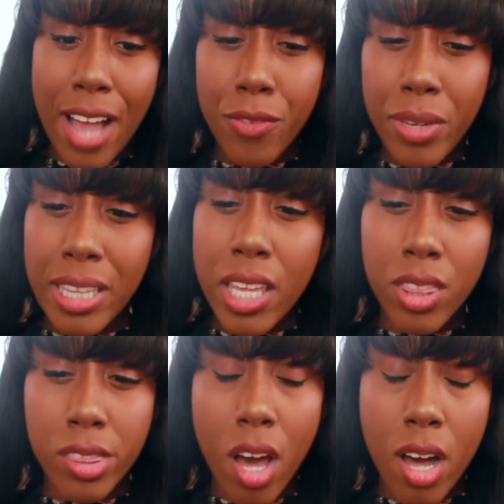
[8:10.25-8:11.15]
I really
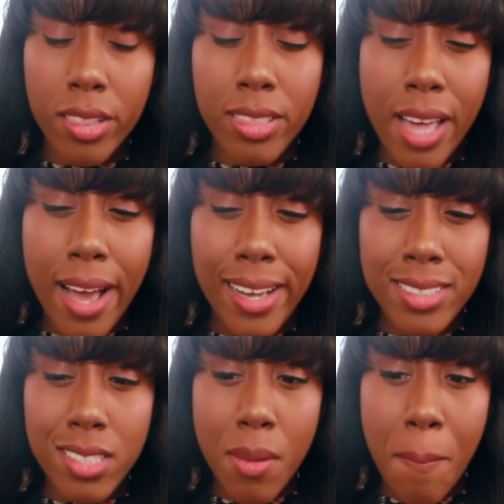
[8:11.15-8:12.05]
thought
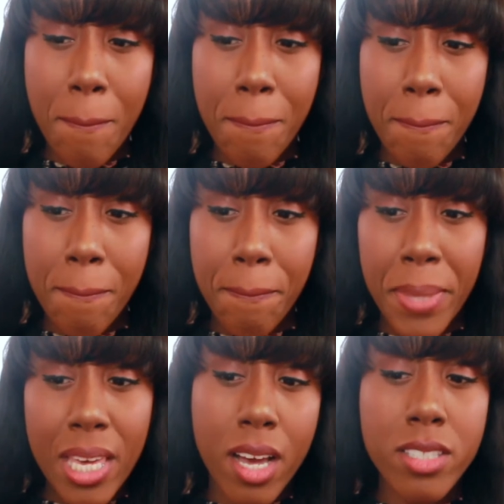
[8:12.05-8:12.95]
that mm,
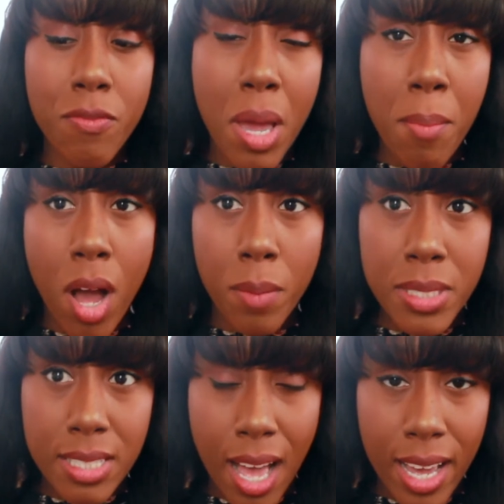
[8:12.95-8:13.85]
because of my
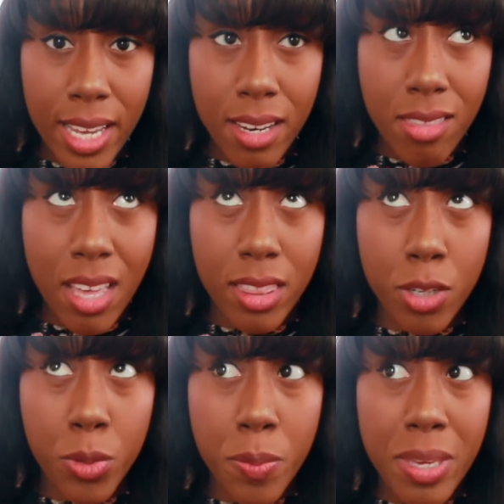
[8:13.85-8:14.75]
mom's side, that
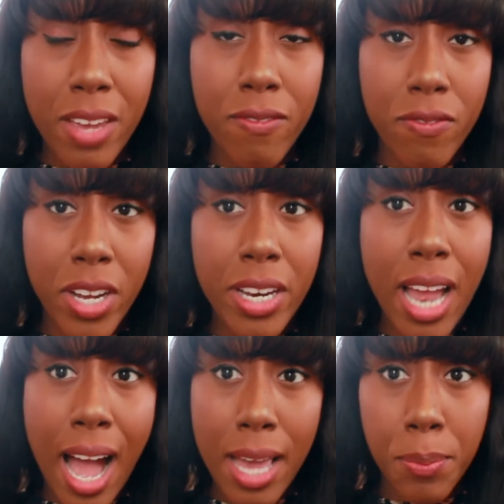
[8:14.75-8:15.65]
there would be a very
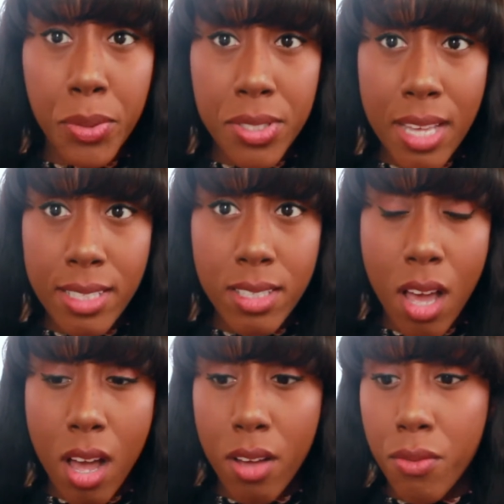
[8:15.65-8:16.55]
high percent
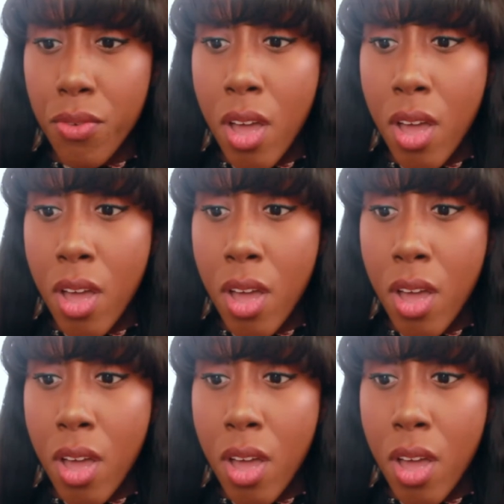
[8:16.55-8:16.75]
of